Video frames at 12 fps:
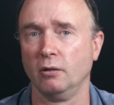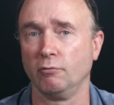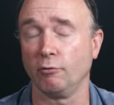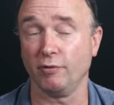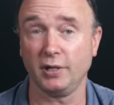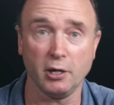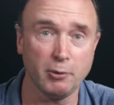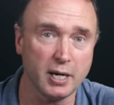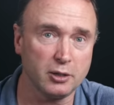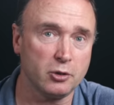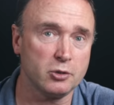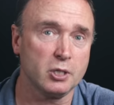For video
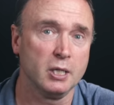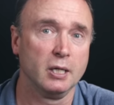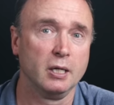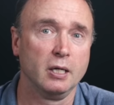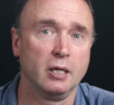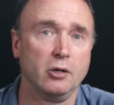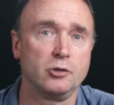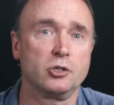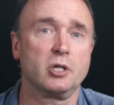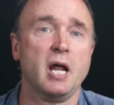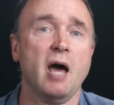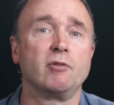editors, you're
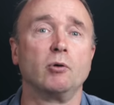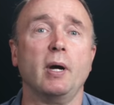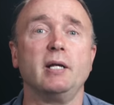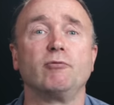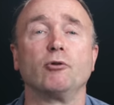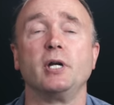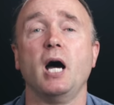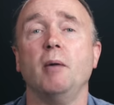just going to have to wait for an